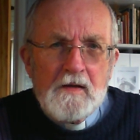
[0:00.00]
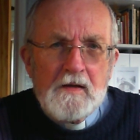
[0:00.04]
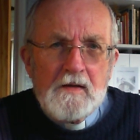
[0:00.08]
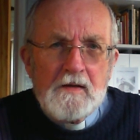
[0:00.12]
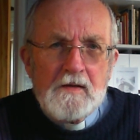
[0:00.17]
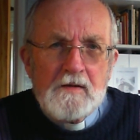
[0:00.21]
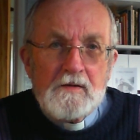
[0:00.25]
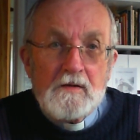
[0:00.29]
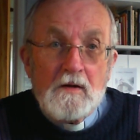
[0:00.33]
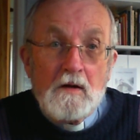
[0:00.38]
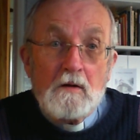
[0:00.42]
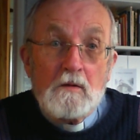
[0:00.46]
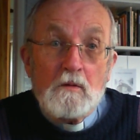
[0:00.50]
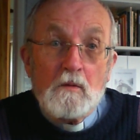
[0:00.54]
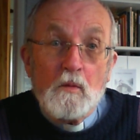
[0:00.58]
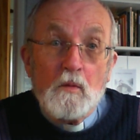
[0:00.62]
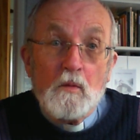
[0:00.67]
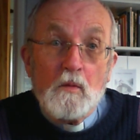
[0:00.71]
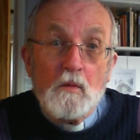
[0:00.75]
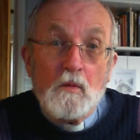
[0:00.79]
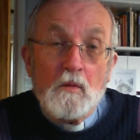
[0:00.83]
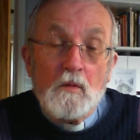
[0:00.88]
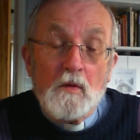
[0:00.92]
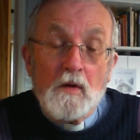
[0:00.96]
So
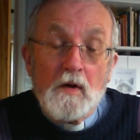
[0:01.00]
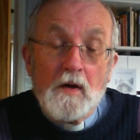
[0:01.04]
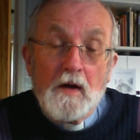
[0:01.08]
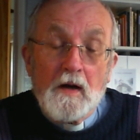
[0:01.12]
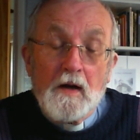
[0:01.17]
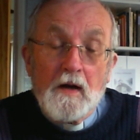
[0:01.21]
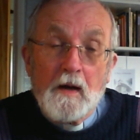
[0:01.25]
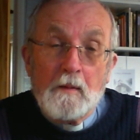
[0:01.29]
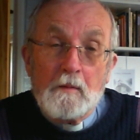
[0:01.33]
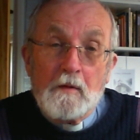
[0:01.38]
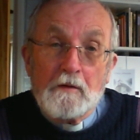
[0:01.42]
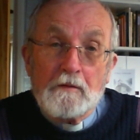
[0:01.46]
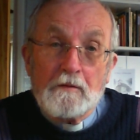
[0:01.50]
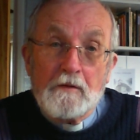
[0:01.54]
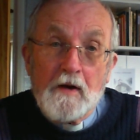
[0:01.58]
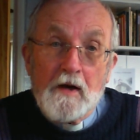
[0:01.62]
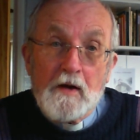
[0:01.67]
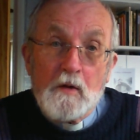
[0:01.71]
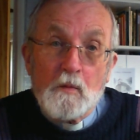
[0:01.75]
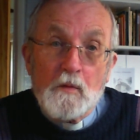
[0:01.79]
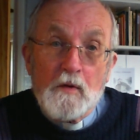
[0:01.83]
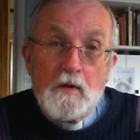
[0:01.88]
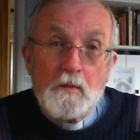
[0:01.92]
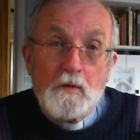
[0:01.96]
I'm
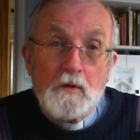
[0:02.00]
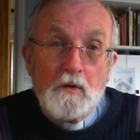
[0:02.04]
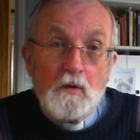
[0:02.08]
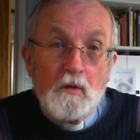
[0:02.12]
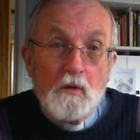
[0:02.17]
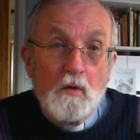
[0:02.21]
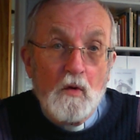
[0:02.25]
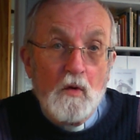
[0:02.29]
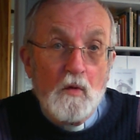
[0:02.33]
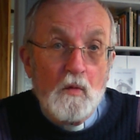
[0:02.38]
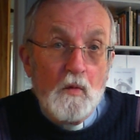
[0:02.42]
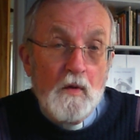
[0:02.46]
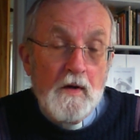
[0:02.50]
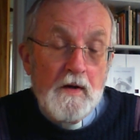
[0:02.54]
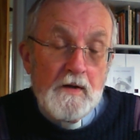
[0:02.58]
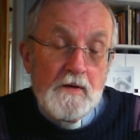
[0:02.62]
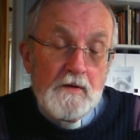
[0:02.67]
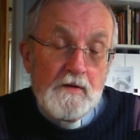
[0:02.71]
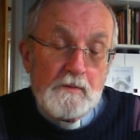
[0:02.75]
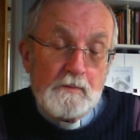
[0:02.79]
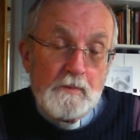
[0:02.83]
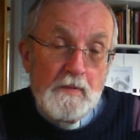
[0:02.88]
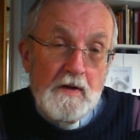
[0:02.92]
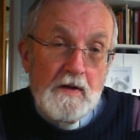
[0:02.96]
afraid we will
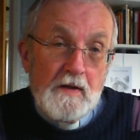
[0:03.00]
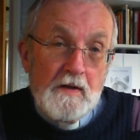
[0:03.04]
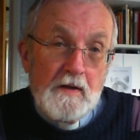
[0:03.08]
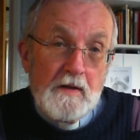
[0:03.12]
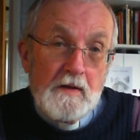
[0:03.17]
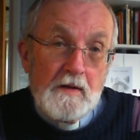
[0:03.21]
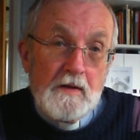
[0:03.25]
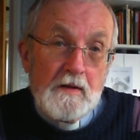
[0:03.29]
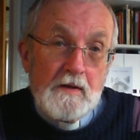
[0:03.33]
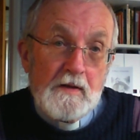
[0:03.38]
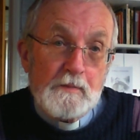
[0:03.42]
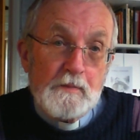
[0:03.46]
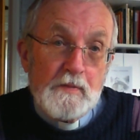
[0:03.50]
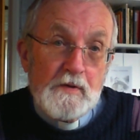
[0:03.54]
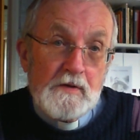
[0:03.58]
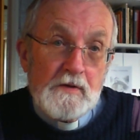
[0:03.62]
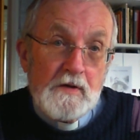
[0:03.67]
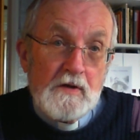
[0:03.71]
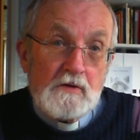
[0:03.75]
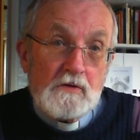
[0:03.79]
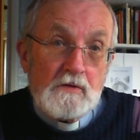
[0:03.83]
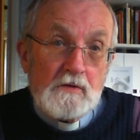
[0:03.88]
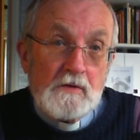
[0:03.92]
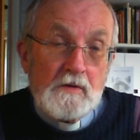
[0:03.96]
always be in this
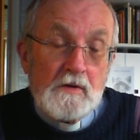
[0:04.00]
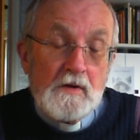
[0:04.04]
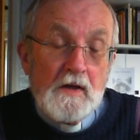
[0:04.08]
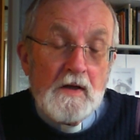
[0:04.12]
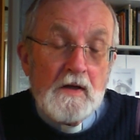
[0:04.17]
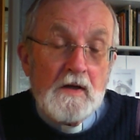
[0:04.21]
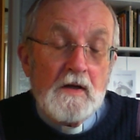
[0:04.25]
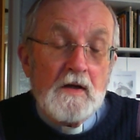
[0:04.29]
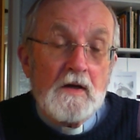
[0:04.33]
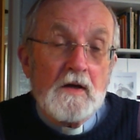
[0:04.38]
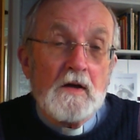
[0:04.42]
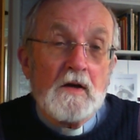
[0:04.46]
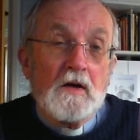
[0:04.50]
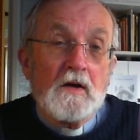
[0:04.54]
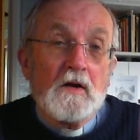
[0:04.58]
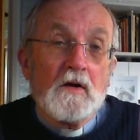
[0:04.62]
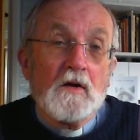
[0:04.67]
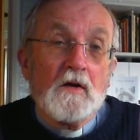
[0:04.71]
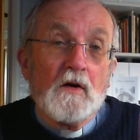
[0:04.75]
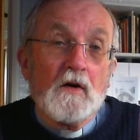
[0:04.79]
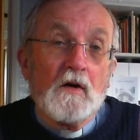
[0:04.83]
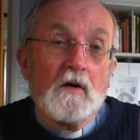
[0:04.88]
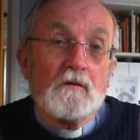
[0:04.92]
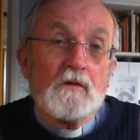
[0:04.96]
position
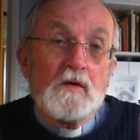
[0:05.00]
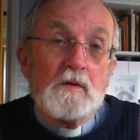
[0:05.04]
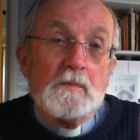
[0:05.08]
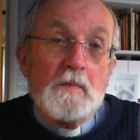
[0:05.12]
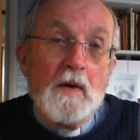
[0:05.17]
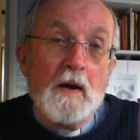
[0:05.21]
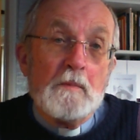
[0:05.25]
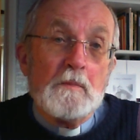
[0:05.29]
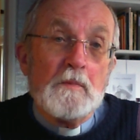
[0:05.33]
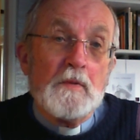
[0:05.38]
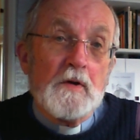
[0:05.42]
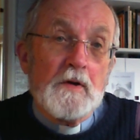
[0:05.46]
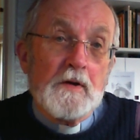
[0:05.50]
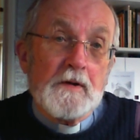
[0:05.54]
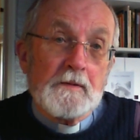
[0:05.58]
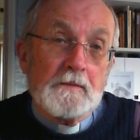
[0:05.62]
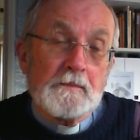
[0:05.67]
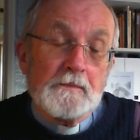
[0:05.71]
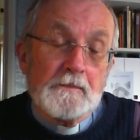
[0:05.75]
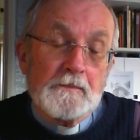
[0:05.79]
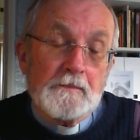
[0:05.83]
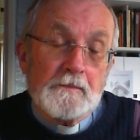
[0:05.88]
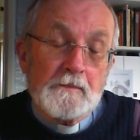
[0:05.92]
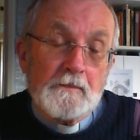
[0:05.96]
of remembering
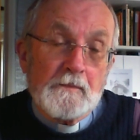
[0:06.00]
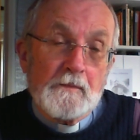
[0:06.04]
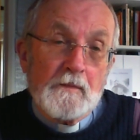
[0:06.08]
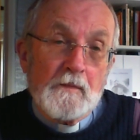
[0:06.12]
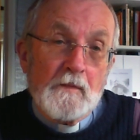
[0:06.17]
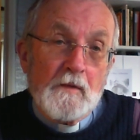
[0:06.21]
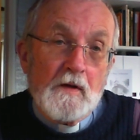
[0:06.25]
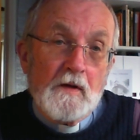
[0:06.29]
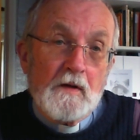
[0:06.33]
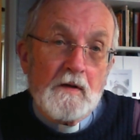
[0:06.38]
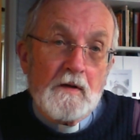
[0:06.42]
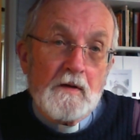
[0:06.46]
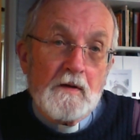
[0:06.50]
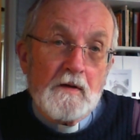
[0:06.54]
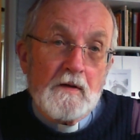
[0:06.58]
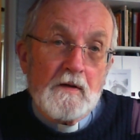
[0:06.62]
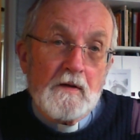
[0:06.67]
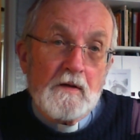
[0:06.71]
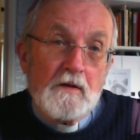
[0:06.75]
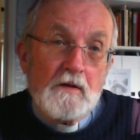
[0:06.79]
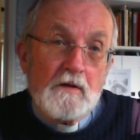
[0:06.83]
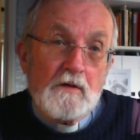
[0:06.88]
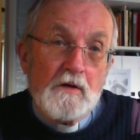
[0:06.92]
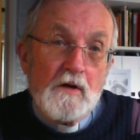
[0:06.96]

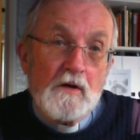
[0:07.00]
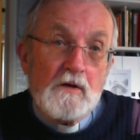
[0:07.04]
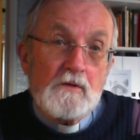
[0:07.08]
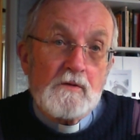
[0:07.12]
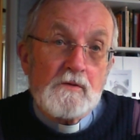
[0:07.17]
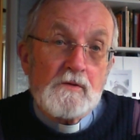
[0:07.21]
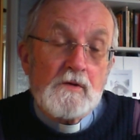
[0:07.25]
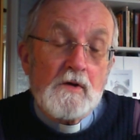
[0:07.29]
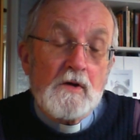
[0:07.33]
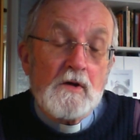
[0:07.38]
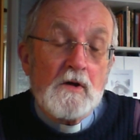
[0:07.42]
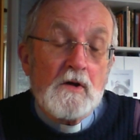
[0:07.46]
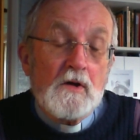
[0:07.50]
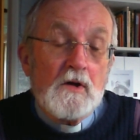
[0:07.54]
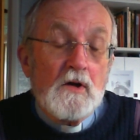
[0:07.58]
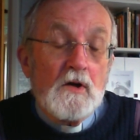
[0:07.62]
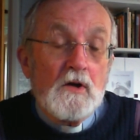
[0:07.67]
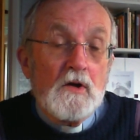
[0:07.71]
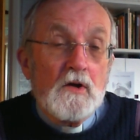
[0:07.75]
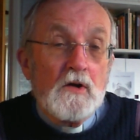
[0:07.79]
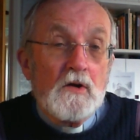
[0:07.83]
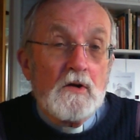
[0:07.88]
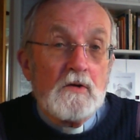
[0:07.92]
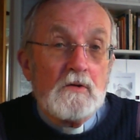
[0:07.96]
those
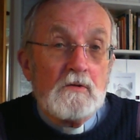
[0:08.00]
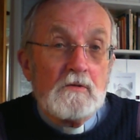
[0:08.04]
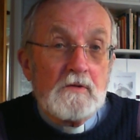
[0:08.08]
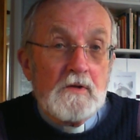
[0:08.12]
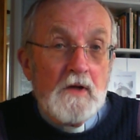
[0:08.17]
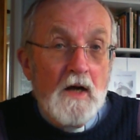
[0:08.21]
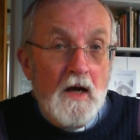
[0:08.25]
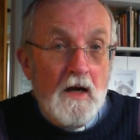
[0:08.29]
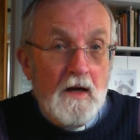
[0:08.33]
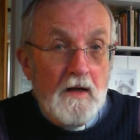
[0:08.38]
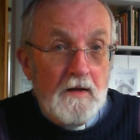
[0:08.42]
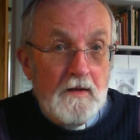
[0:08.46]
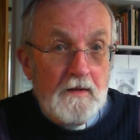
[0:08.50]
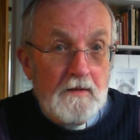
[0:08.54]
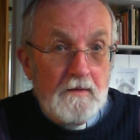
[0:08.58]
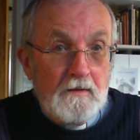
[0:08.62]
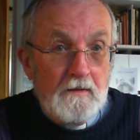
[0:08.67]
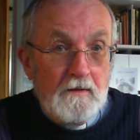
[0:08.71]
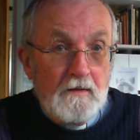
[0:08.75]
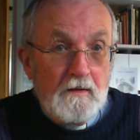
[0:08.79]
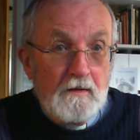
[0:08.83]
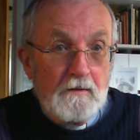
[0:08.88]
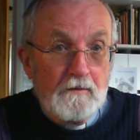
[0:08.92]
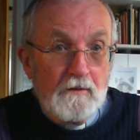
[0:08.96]
who died
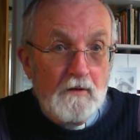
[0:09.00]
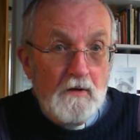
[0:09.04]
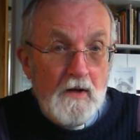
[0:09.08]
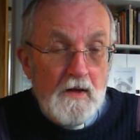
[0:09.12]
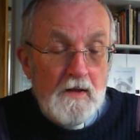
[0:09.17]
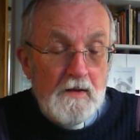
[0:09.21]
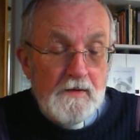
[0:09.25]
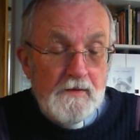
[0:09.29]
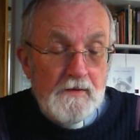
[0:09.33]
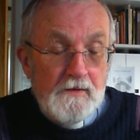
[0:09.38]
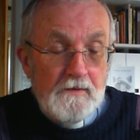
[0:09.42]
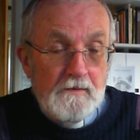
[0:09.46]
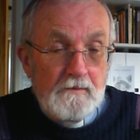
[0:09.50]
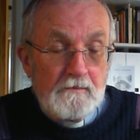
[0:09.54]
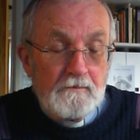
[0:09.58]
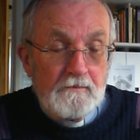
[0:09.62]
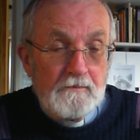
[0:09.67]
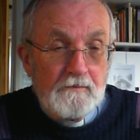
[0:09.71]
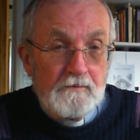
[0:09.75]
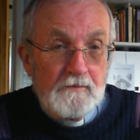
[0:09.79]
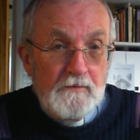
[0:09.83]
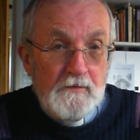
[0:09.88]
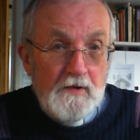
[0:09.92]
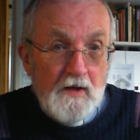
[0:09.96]
for us.
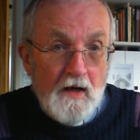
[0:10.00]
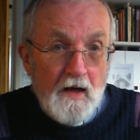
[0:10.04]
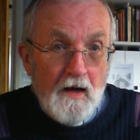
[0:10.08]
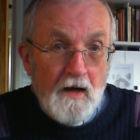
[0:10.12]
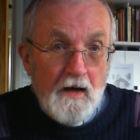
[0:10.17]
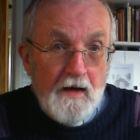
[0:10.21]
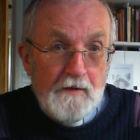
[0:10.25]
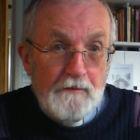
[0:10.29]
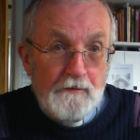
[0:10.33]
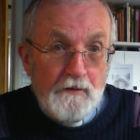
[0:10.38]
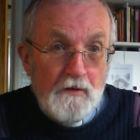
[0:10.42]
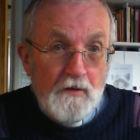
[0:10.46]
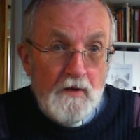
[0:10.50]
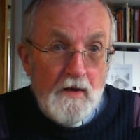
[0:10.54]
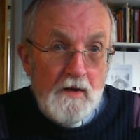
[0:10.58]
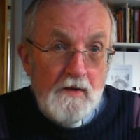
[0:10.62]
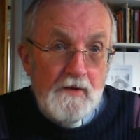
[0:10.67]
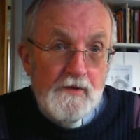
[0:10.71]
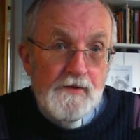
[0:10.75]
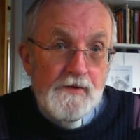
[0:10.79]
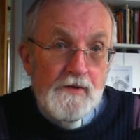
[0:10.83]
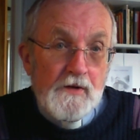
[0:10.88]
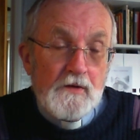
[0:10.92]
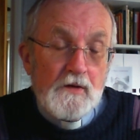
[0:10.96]
Died for
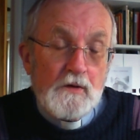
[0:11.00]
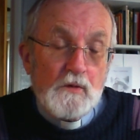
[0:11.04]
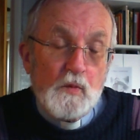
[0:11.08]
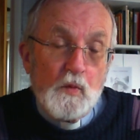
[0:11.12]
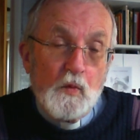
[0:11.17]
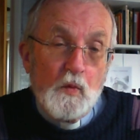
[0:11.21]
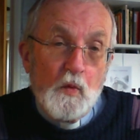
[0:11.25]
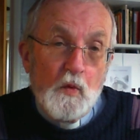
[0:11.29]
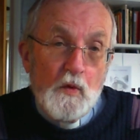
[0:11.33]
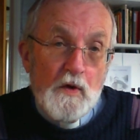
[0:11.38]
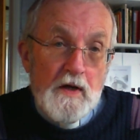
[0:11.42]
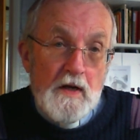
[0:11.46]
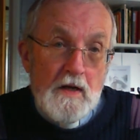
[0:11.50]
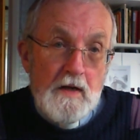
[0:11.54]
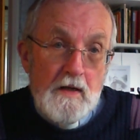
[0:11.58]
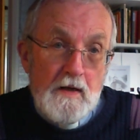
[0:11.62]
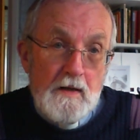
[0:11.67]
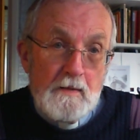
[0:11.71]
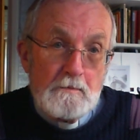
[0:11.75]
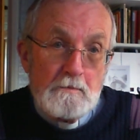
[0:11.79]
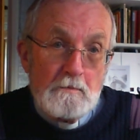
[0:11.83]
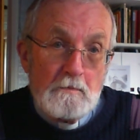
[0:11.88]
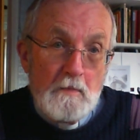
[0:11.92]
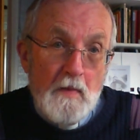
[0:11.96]
us so that
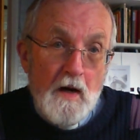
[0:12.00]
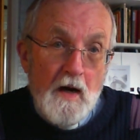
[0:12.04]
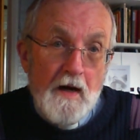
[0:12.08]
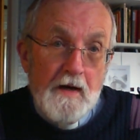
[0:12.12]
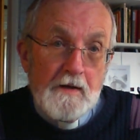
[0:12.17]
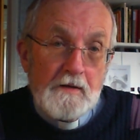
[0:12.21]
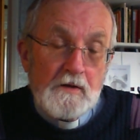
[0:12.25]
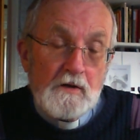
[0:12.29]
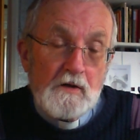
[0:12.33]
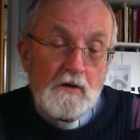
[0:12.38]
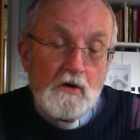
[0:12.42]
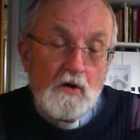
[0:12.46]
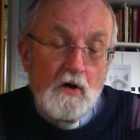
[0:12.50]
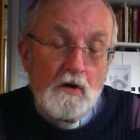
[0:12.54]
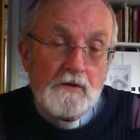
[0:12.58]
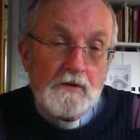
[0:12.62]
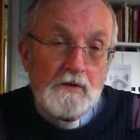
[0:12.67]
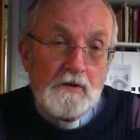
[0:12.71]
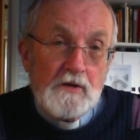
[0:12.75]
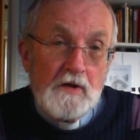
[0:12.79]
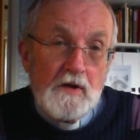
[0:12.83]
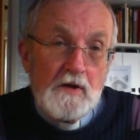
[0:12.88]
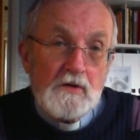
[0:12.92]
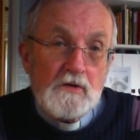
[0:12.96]
we might
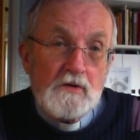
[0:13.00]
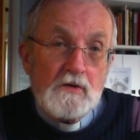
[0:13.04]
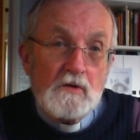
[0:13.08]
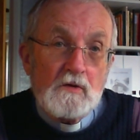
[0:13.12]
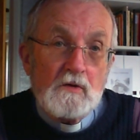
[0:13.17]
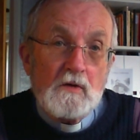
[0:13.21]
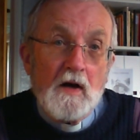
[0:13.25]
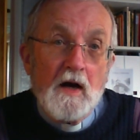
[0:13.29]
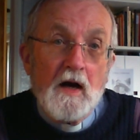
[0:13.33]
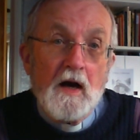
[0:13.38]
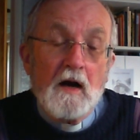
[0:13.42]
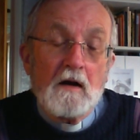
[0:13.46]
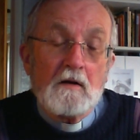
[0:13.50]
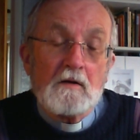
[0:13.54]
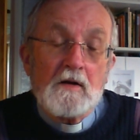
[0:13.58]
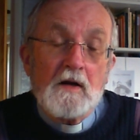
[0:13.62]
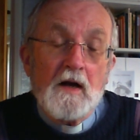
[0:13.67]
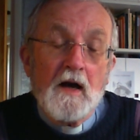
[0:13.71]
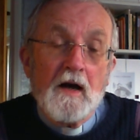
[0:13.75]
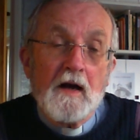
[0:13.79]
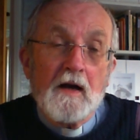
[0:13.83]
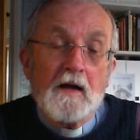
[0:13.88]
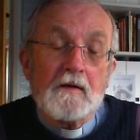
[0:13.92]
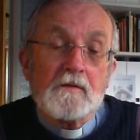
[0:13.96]
continue our
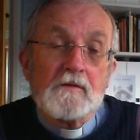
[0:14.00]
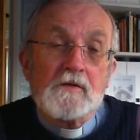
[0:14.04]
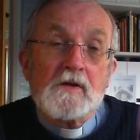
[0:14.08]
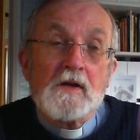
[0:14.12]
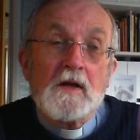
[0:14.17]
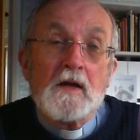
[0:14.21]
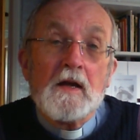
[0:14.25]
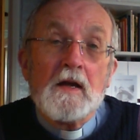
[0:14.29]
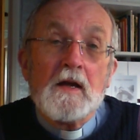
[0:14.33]
lives